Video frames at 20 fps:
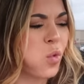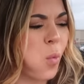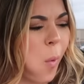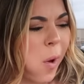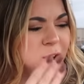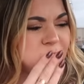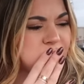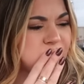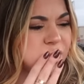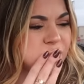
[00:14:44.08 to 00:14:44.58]

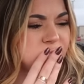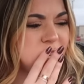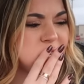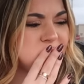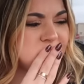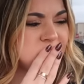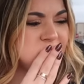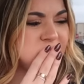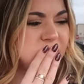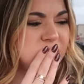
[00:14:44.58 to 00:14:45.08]
Why is the
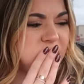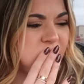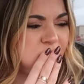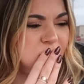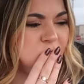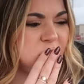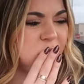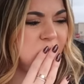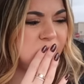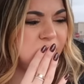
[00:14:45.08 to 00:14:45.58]
chicken taste
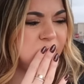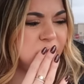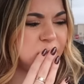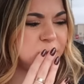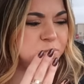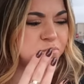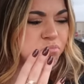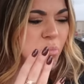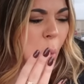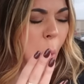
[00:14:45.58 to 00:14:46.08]
different on
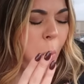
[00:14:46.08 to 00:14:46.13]
here?